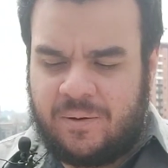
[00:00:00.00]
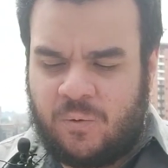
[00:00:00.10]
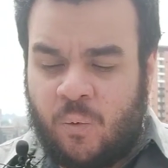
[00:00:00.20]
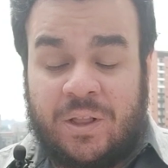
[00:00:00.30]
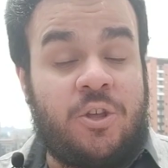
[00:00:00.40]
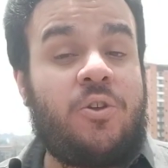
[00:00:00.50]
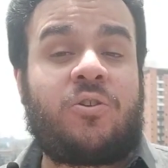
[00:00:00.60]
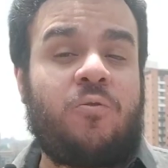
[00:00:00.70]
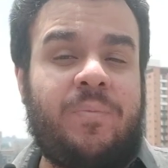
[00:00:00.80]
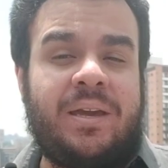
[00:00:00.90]
what
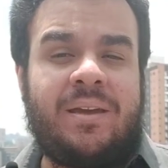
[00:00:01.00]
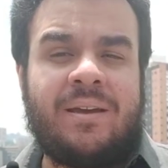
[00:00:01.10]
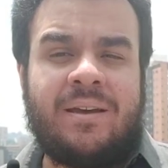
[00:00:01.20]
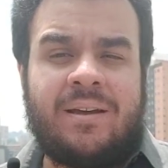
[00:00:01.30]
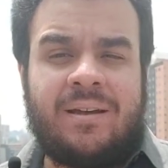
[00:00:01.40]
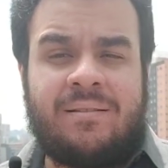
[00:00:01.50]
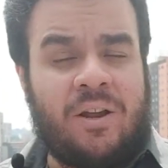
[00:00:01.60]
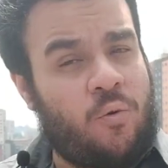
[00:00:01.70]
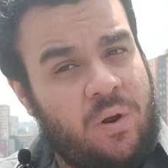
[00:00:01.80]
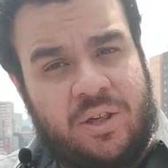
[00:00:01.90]
used to be
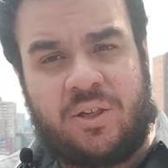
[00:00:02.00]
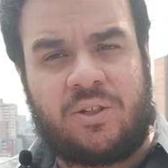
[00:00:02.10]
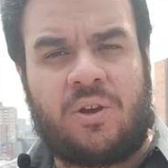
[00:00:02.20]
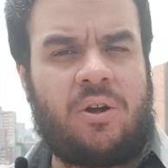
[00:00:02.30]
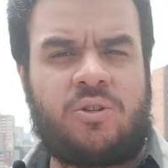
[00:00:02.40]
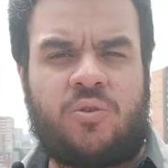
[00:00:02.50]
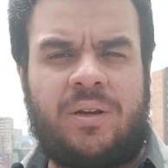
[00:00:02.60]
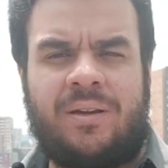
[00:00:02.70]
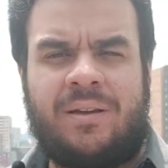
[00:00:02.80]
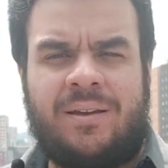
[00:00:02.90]
the richest
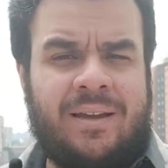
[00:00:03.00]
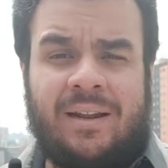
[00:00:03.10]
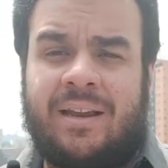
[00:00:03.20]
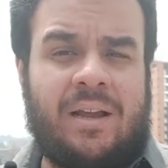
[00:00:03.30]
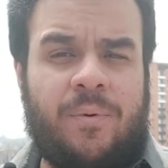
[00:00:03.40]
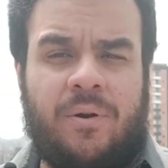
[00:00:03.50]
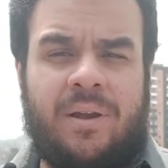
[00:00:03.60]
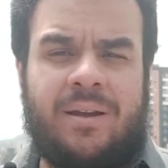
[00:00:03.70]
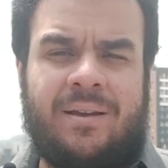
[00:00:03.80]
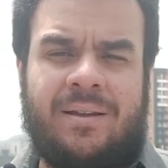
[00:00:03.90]
country in Latin
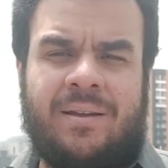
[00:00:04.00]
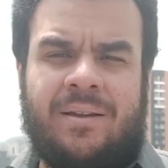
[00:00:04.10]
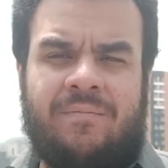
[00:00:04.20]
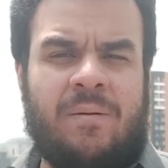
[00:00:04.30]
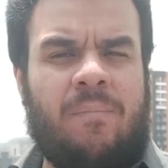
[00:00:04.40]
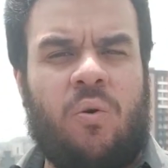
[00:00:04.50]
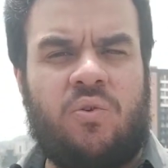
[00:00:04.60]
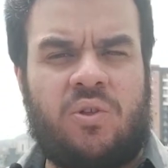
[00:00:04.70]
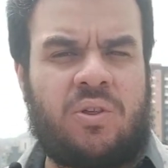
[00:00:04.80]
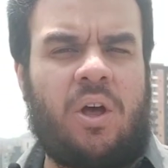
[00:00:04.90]
America, the
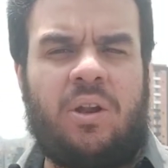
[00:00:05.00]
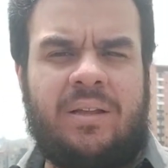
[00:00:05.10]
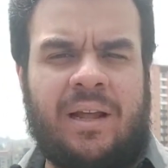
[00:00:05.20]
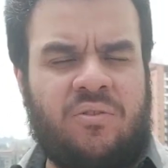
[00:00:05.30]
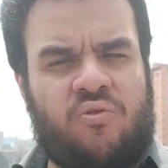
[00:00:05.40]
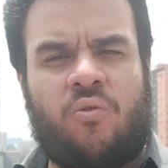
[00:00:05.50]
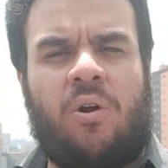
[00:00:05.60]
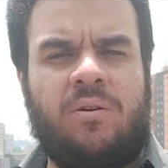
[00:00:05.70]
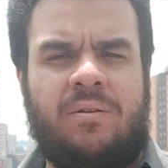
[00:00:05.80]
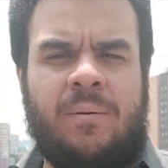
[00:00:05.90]
most solid and
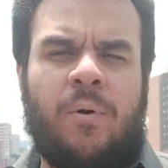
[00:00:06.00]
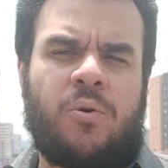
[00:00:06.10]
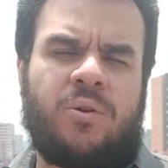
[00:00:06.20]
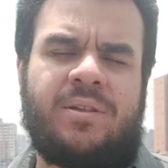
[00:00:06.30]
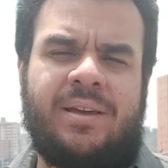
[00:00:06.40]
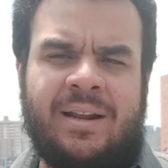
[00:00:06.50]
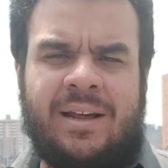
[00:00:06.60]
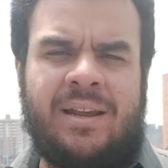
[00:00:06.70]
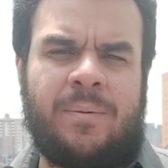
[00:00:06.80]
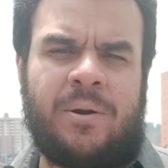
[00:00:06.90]
strong democracy in
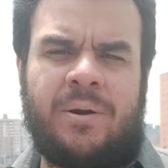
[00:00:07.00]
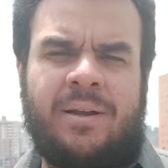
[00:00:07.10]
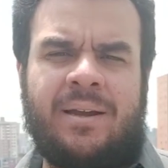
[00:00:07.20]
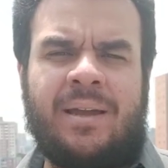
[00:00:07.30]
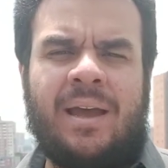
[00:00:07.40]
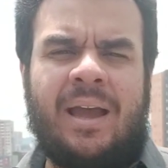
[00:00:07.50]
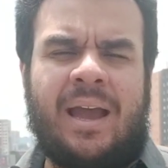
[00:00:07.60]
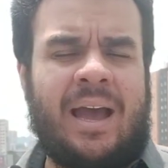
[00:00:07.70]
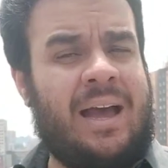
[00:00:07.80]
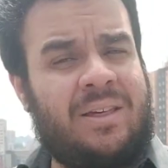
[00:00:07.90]
Latin America,
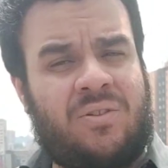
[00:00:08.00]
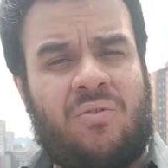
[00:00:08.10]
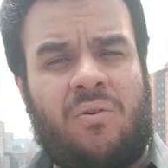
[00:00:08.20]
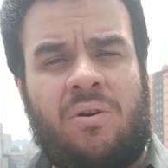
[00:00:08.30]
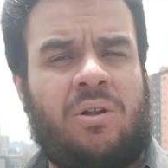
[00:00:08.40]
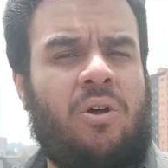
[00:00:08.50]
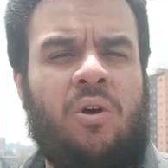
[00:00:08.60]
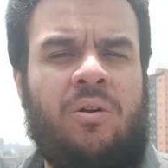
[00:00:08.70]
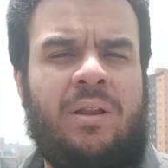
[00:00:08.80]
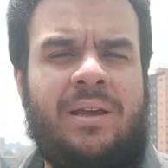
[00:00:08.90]
has turned not
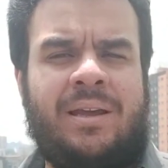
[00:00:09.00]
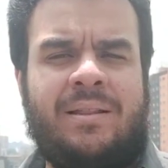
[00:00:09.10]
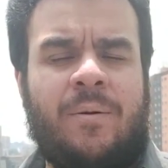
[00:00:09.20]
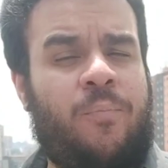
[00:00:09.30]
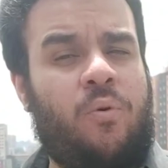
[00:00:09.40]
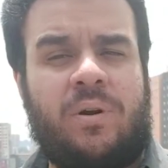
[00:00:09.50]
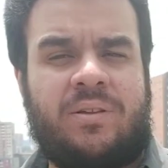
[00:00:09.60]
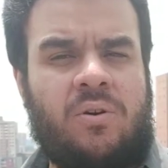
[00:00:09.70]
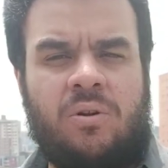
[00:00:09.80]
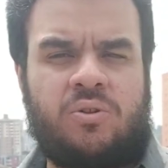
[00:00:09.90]
only in the
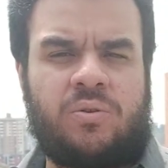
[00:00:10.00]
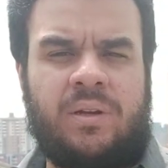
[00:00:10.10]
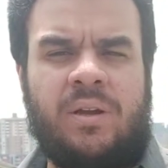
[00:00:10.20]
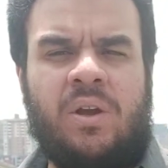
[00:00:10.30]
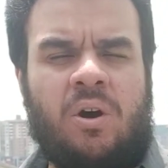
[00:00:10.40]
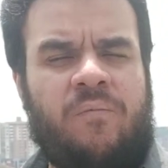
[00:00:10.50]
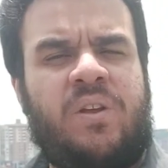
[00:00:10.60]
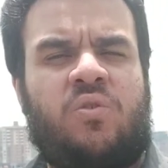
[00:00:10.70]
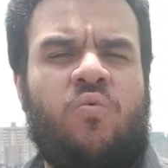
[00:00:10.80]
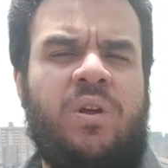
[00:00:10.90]
poorest country of
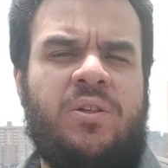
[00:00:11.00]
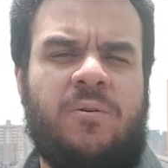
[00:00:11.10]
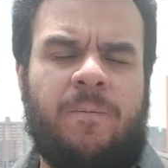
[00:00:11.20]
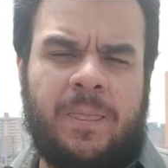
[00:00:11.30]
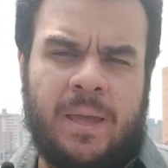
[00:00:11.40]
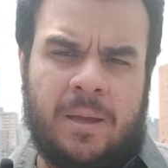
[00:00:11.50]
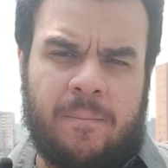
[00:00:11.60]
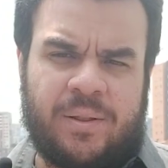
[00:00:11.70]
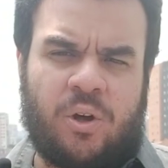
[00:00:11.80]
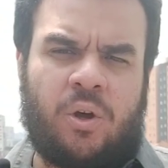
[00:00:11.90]
this region,
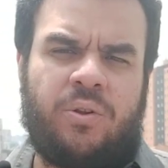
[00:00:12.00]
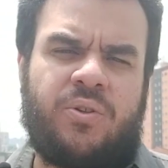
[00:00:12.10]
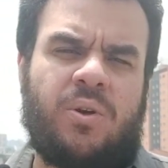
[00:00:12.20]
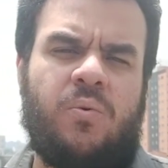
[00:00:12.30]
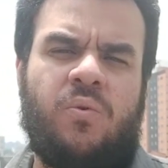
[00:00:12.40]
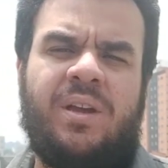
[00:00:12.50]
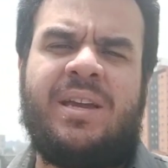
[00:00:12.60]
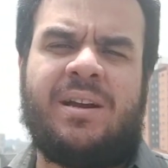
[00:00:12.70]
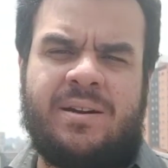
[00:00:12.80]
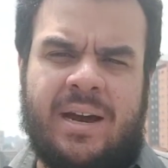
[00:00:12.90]
but also
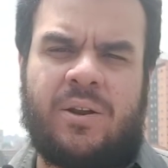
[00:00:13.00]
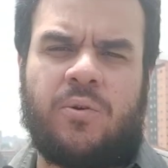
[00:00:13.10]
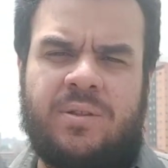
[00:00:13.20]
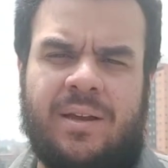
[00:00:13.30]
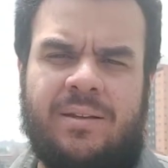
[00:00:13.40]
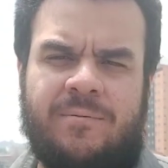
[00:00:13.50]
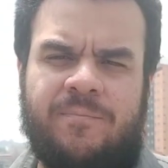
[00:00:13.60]
in a narco state.